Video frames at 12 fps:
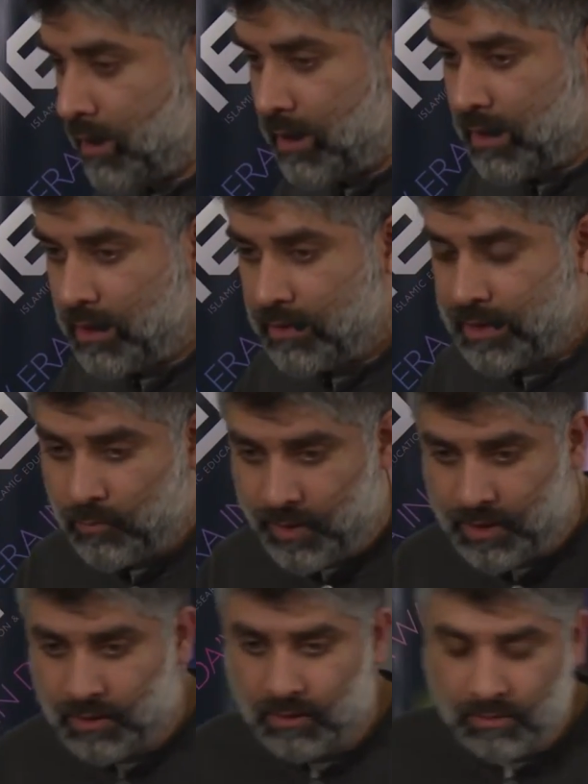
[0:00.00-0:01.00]
that we
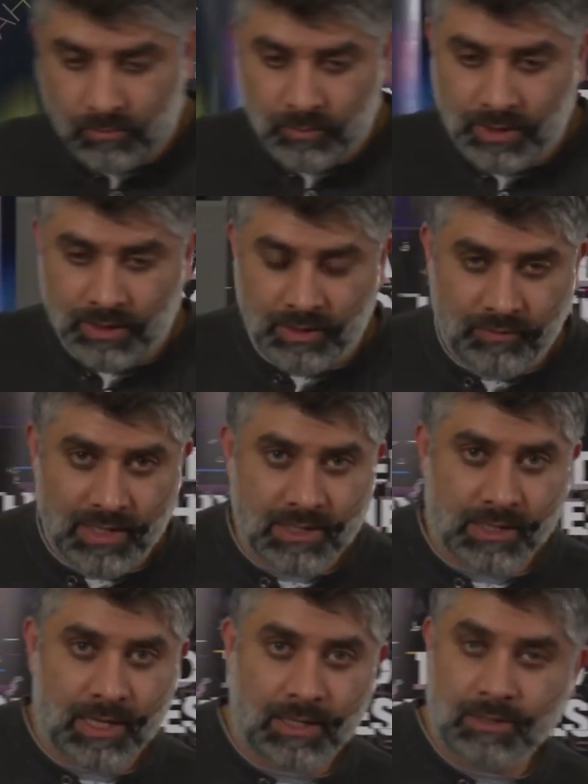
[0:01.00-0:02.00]
can
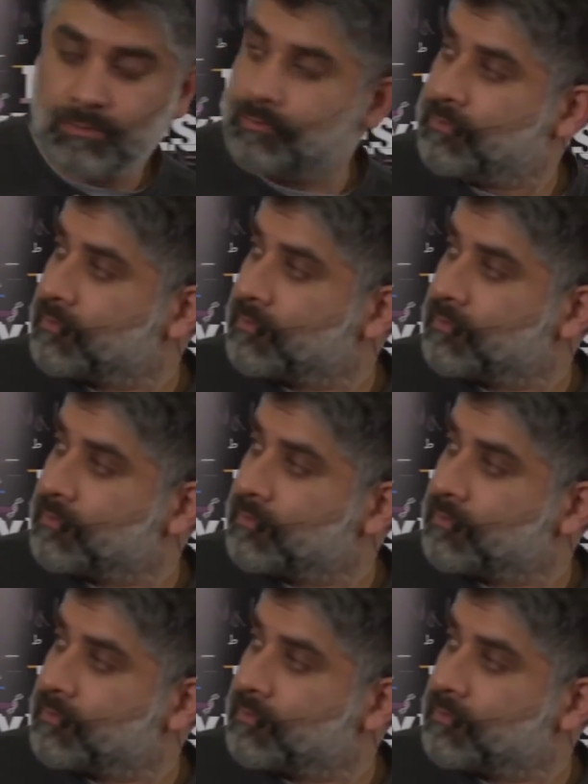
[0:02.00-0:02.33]
investigate.